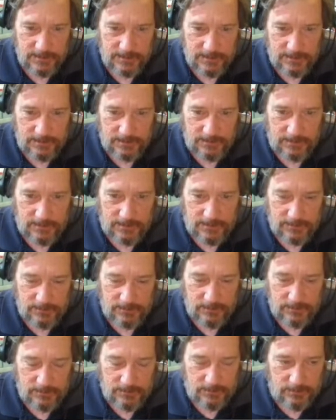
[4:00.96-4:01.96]
a lot,
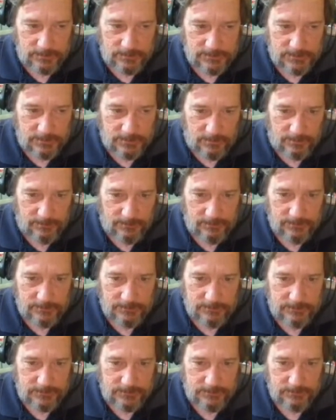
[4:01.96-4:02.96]
we saw
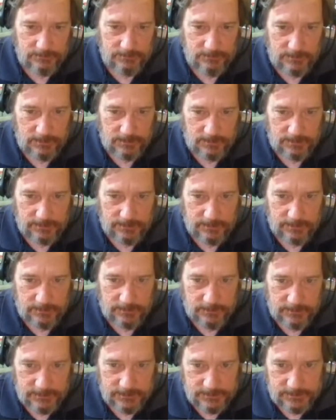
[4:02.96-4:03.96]

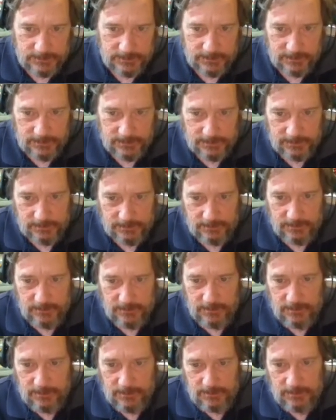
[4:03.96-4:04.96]
increase in
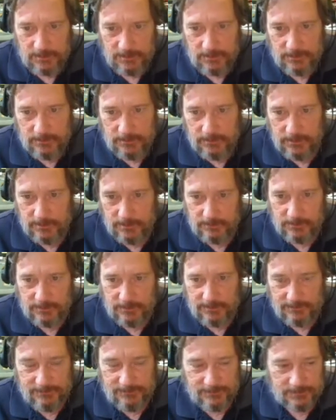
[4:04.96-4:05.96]
the number
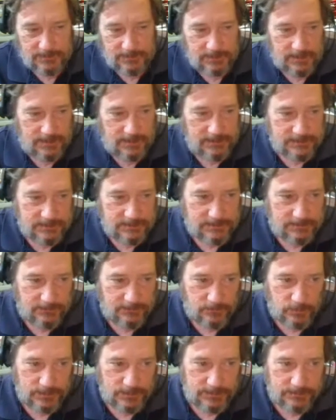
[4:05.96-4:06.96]
of cases
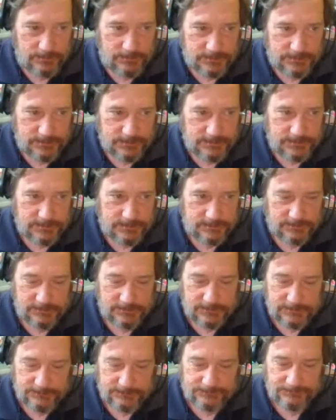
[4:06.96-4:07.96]
of weed resistance.